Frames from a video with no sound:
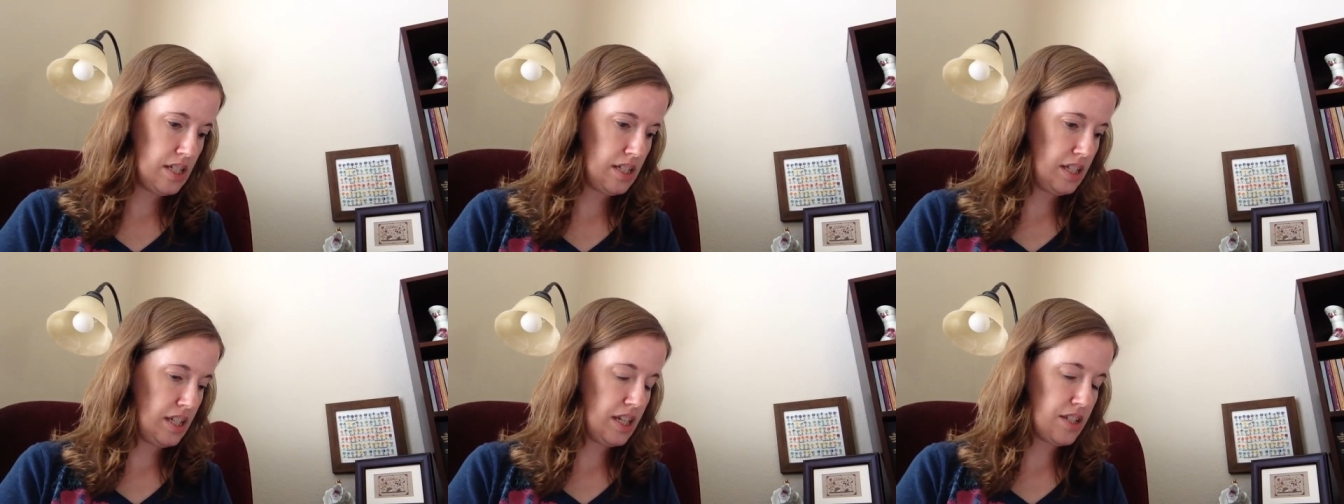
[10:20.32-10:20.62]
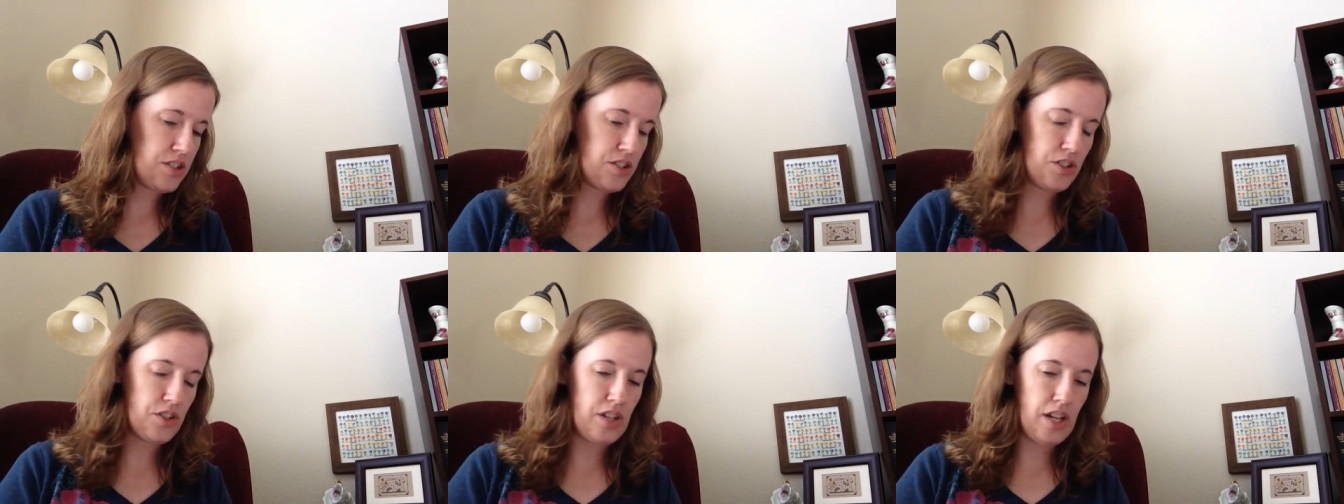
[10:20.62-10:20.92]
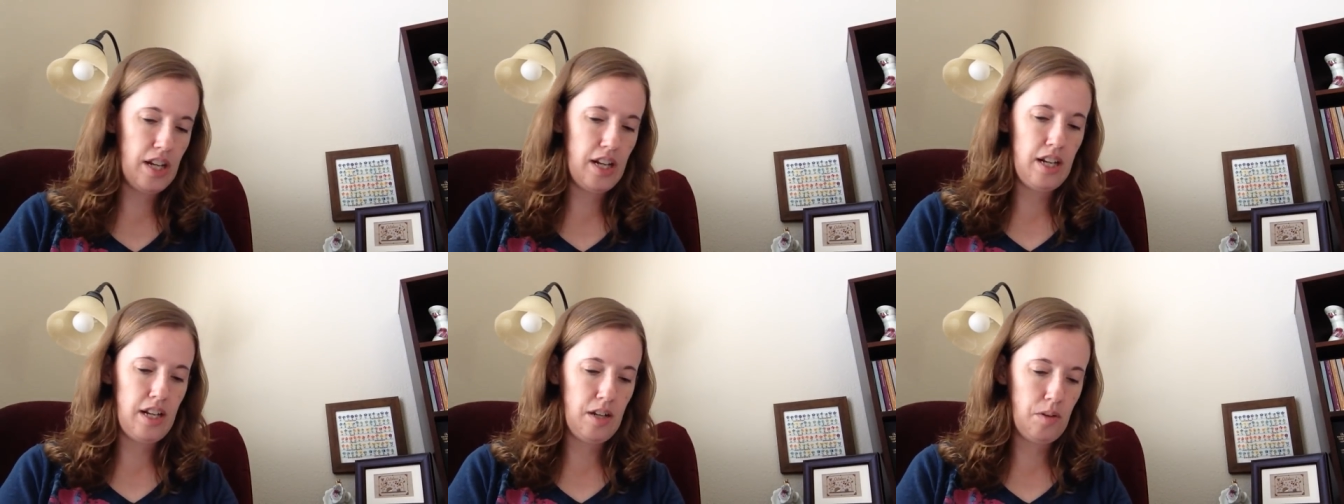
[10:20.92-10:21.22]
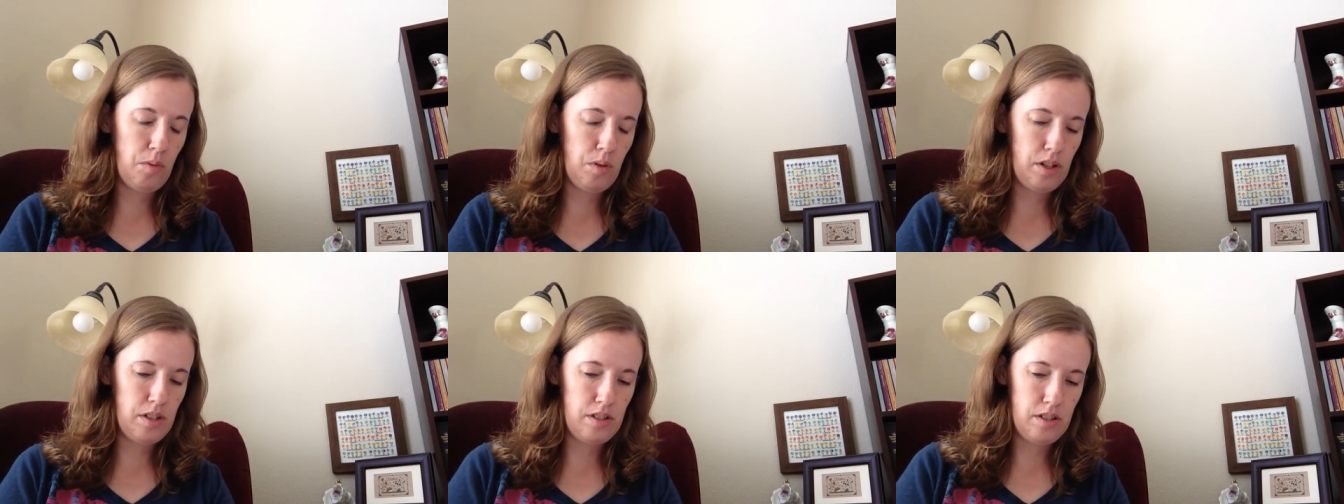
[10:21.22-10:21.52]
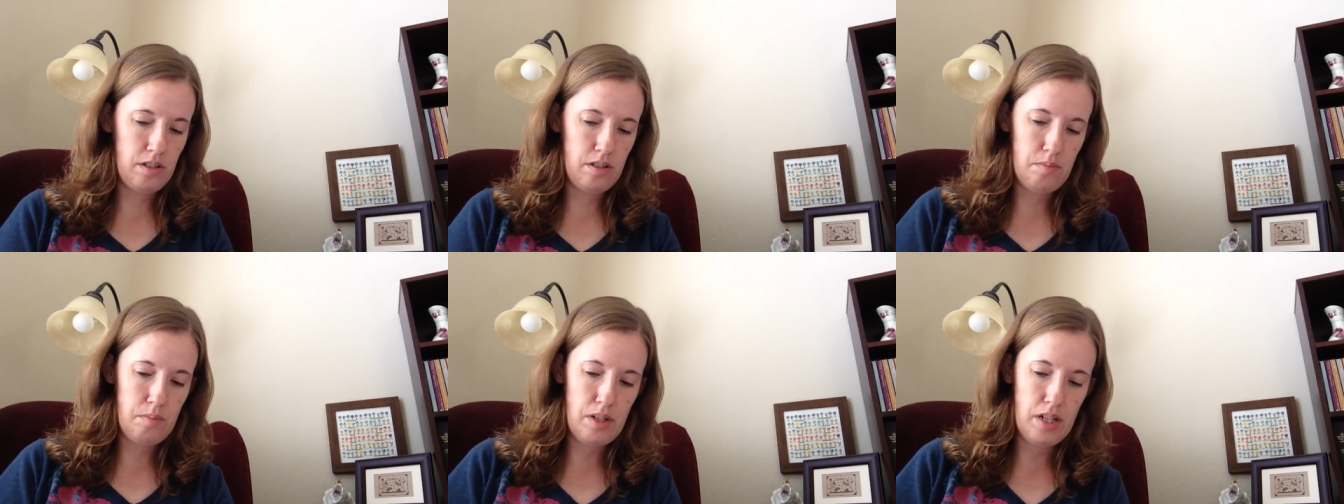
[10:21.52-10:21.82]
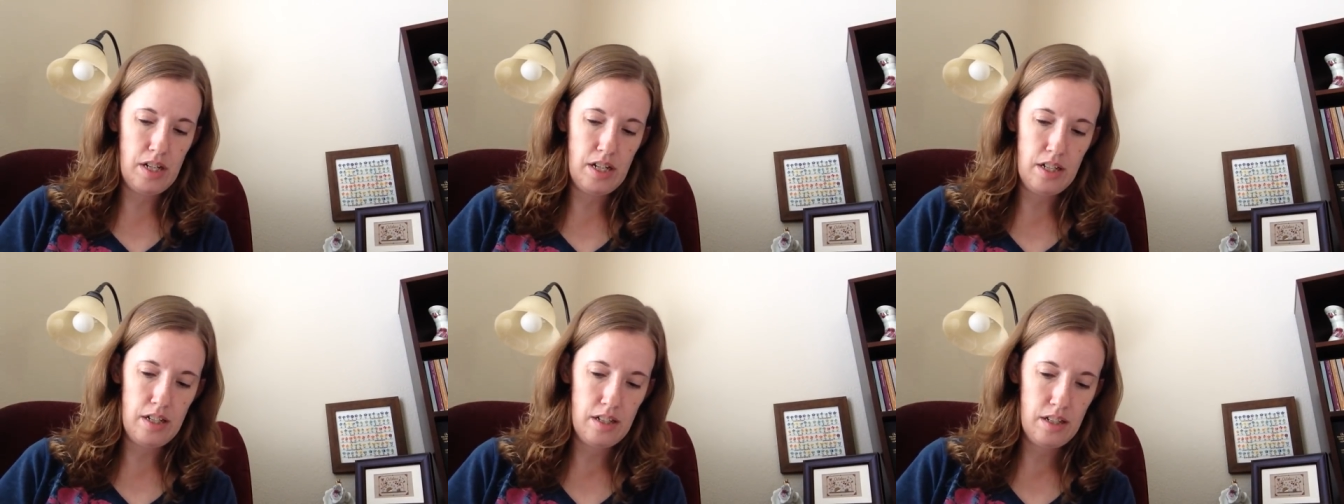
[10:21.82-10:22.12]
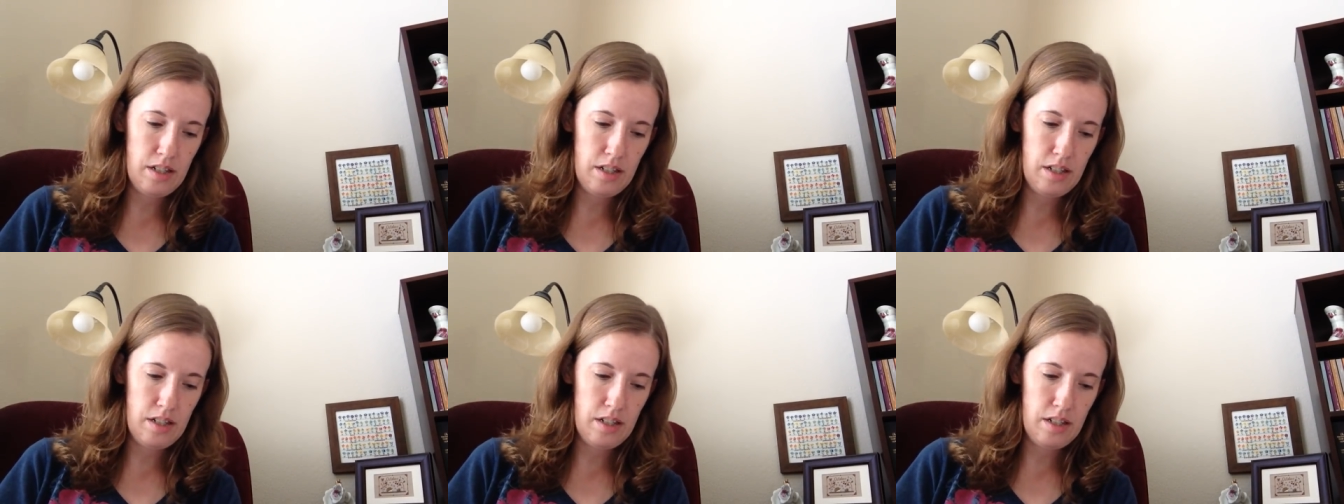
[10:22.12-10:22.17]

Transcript: yesterday I worked on my